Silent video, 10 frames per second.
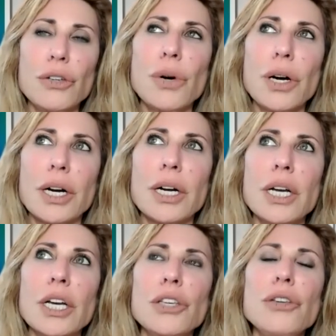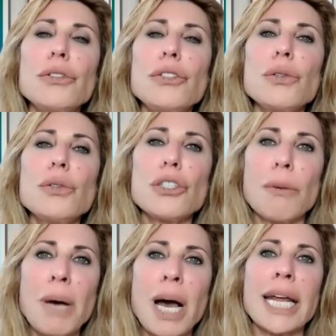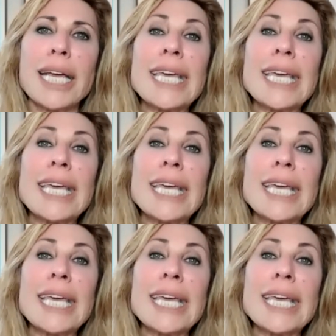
you are you do shamanic